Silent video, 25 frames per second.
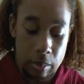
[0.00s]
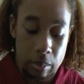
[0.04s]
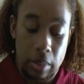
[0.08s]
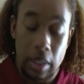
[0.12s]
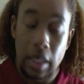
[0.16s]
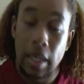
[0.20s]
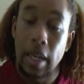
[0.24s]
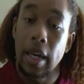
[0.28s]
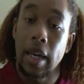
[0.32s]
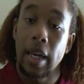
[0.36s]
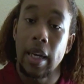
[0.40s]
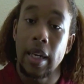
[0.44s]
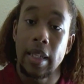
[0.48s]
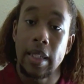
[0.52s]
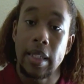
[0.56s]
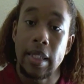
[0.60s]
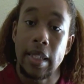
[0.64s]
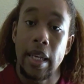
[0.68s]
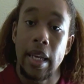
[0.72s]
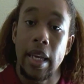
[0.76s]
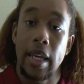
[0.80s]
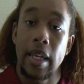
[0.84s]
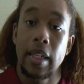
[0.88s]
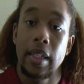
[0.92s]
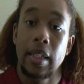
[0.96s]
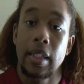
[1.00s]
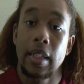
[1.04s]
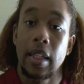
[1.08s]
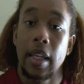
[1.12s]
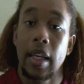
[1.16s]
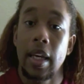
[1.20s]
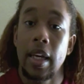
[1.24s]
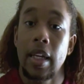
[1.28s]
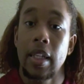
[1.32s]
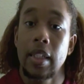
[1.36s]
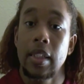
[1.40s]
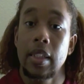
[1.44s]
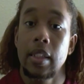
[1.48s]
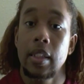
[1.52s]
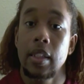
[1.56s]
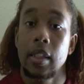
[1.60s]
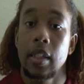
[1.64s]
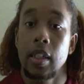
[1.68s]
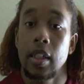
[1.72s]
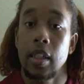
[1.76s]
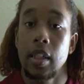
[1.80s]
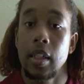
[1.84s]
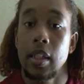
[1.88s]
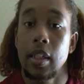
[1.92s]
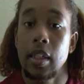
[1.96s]
Behind that, and last
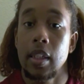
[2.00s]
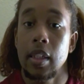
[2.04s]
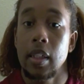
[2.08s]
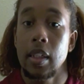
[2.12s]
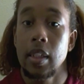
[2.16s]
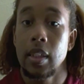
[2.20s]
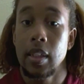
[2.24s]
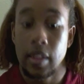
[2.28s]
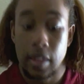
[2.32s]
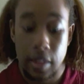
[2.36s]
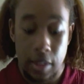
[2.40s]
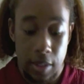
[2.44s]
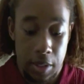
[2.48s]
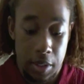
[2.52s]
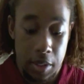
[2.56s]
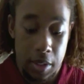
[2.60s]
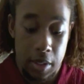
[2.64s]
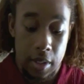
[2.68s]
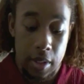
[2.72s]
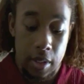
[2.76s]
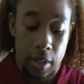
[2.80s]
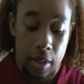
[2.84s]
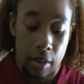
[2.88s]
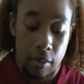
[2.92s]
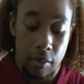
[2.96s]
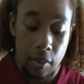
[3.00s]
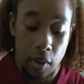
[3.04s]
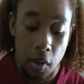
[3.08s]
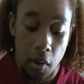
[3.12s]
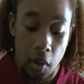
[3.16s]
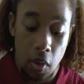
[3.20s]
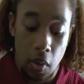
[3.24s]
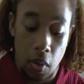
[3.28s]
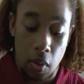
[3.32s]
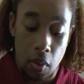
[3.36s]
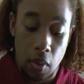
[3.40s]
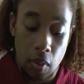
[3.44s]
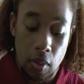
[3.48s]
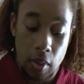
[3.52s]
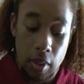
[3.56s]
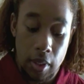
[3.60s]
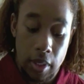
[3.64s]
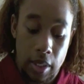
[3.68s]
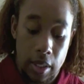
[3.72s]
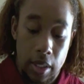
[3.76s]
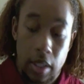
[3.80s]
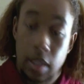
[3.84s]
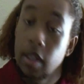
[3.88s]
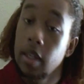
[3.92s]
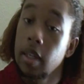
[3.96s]
of all,
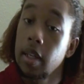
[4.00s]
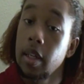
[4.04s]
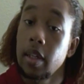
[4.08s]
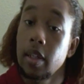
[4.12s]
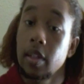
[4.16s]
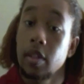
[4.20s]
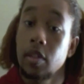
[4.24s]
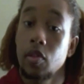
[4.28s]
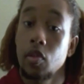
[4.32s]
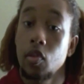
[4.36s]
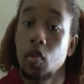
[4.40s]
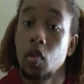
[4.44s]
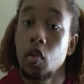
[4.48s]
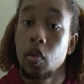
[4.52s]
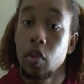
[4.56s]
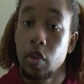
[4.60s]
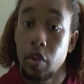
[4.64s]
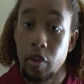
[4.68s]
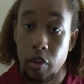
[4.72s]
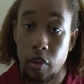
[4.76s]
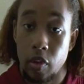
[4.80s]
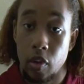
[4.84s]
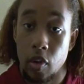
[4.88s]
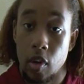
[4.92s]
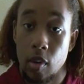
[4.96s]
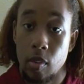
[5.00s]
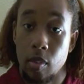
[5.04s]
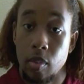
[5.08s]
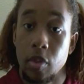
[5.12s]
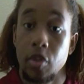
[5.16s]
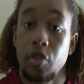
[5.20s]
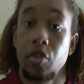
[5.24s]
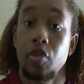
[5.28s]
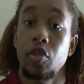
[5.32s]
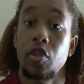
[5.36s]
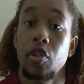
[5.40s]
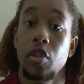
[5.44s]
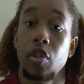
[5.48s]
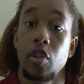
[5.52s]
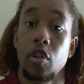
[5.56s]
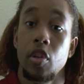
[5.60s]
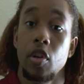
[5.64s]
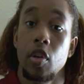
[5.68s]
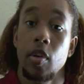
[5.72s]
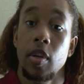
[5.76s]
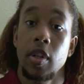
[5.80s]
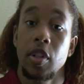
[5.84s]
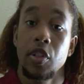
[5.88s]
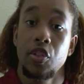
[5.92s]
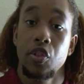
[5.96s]
is Northern Europe, which you should
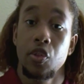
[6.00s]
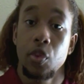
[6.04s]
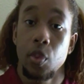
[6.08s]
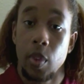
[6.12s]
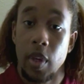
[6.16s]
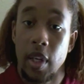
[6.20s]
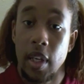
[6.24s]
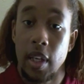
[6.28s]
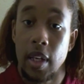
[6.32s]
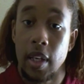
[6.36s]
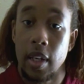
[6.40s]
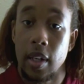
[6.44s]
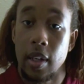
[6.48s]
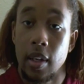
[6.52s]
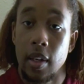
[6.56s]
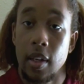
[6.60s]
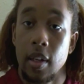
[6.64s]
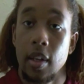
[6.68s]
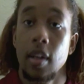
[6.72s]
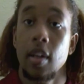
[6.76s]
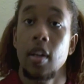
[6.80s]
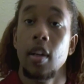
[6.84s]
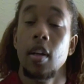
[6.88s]
know as Sweden,